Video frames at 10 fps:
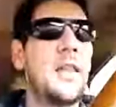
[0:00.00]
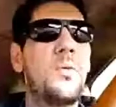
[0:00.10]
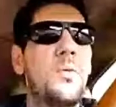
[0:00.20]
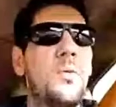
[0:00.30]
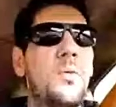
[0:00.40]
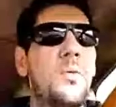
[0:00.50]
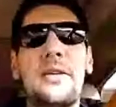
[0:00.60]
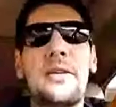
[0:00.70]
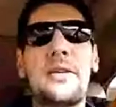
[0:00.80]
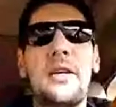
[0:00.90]
the worst part
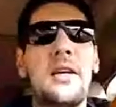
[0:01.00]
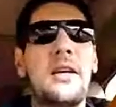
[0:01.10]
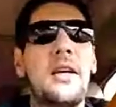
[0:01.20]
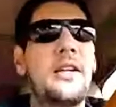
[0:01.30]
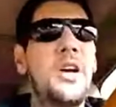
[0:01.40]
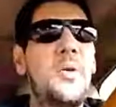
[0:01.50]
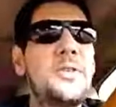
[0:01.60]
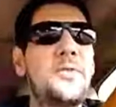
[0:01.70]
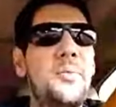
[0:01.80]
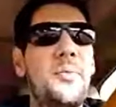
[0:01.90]
is, it's always
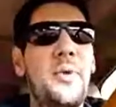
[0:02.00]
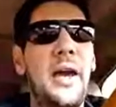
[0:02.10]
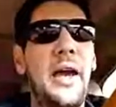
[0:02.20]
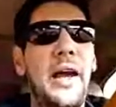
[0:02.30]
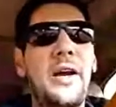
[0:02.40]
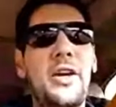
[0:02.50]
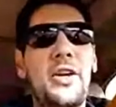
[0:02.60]
from area